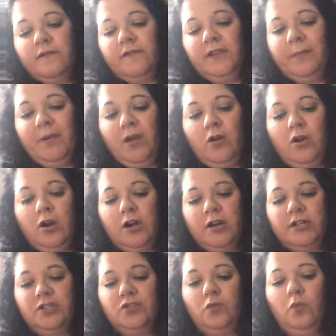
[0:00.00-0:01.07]
flipping
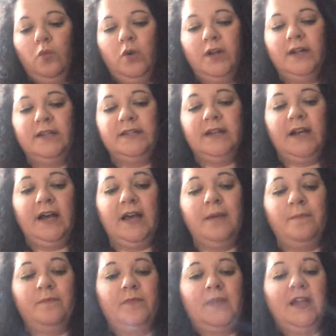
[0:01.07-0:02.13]
cards one at a
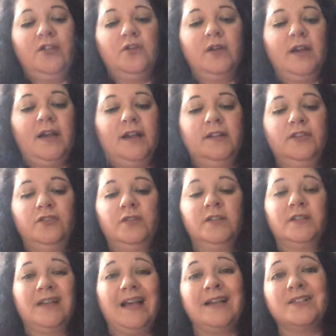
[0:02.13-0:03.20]
time. And you can kind of do
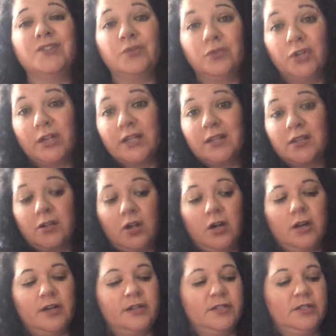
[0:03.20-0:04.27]
this as you look at the
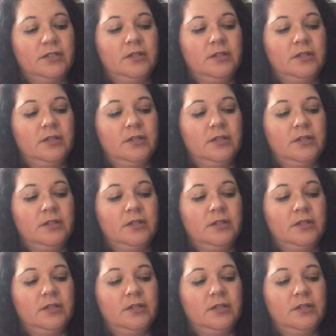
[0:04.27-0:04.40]
cards.